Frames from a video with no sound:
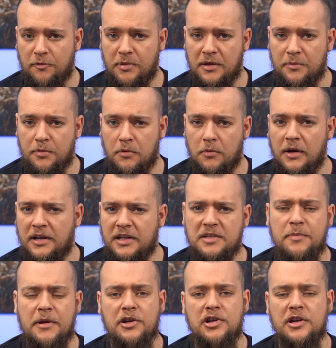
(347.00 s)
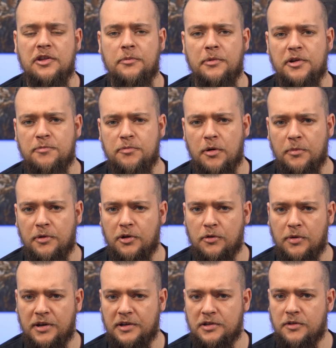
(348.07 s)
of people, and especially the most prominent
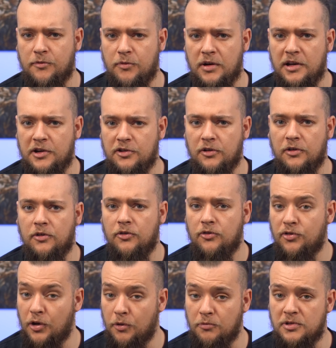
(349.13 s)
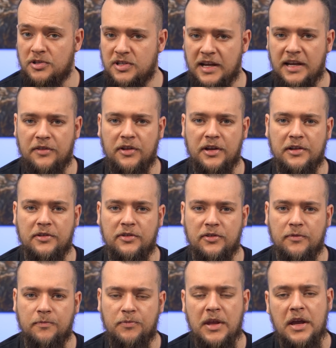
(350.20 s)
critics of religion, don't say this.
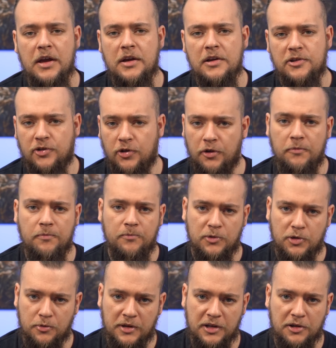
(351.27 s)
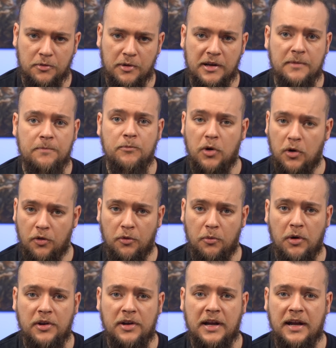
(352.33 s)
So, to reiterate, on the
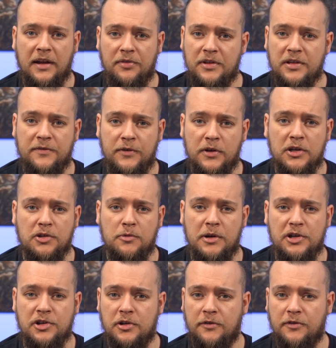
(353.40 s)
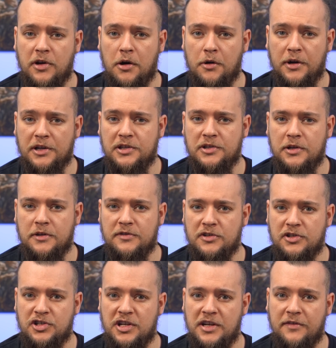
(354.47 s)
one hand, this first question of Turek serves
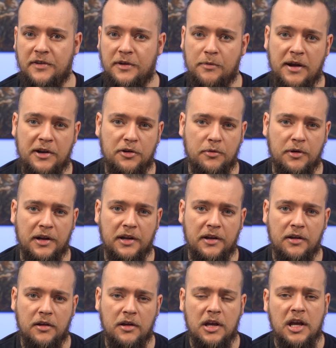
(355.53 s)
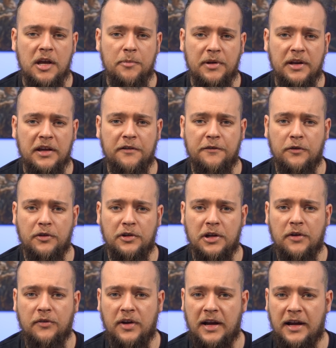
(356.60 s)
as chiefly rhetoric. But if, on the
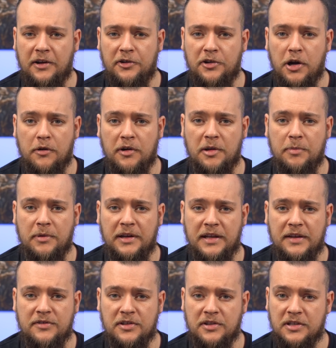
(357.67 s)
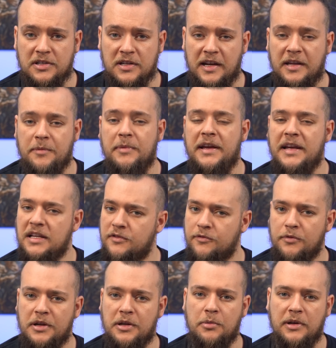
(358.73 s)
other hand, Turek believes that this claim is
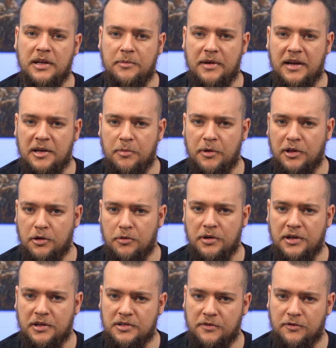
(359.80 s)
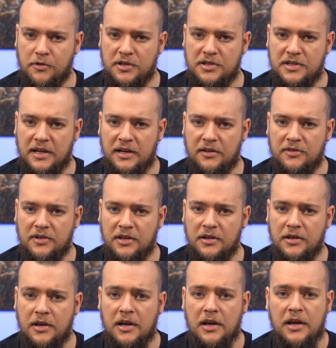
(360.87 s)
frequently made by the critics of Christianity,
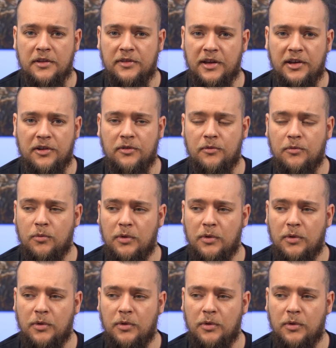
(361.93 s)
then,